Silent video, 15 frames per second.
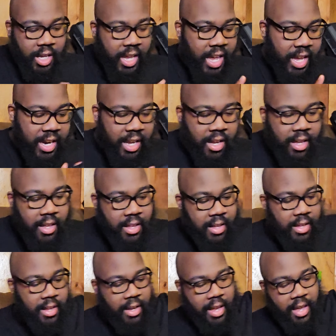the Canik,
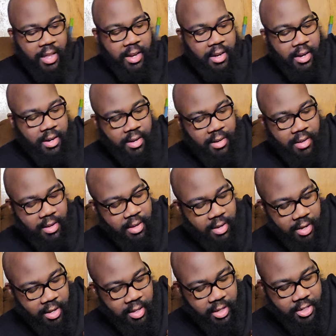again,
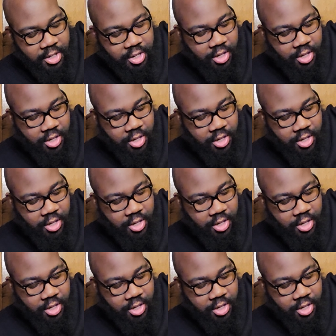let's